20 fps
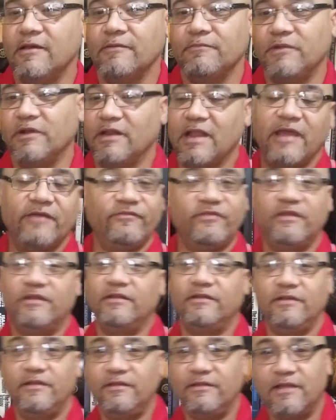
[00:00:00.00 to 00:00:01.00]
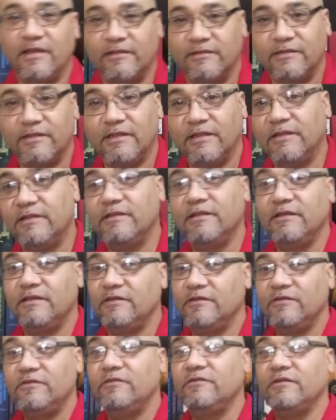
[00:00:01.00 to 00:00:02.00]
But life didn't need that. It
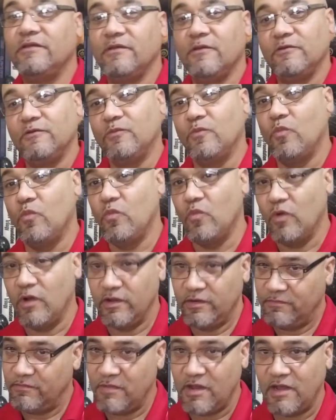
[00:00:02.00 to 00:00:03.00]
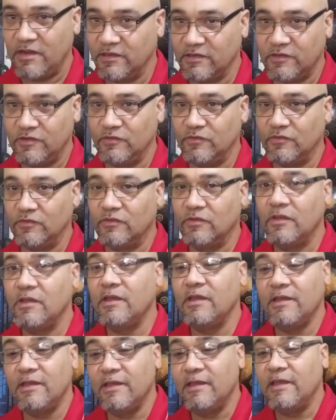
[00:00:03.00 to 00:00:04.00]
needs one molecule
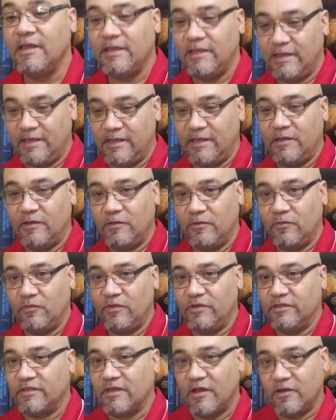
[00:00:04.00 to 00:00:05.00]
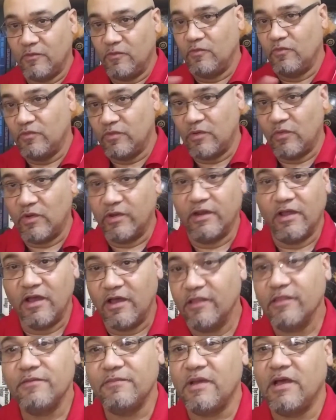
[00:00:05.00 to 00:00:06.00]
with one
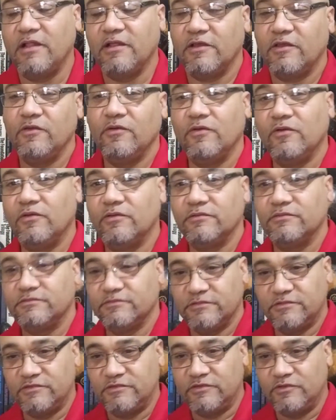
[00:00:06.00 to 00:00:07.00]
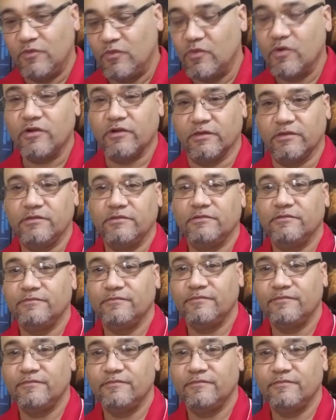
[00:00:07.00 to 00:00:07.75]
other molecule to work.